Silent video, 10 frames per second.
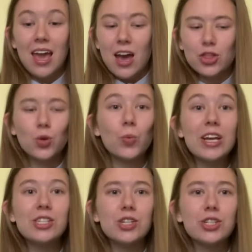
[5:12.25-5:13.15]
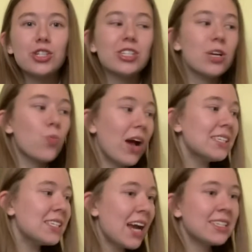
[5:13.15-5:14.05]
The researchers at
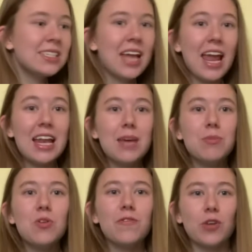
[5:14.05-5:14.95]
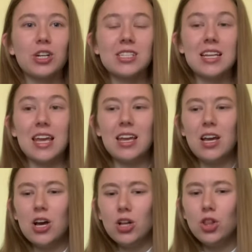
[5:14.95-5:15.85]
West Texas A&M University
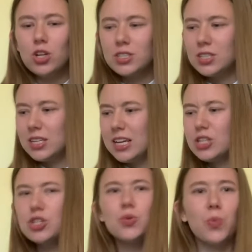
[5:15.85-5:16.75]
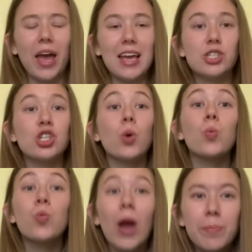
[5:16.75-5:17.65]
looked into ways to
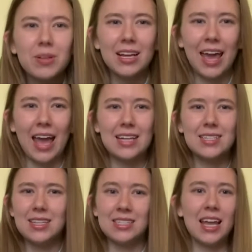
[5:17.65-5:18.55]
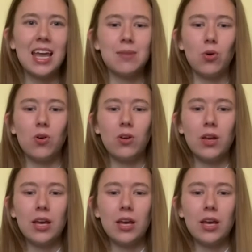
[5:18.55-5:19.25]
replicate this animal.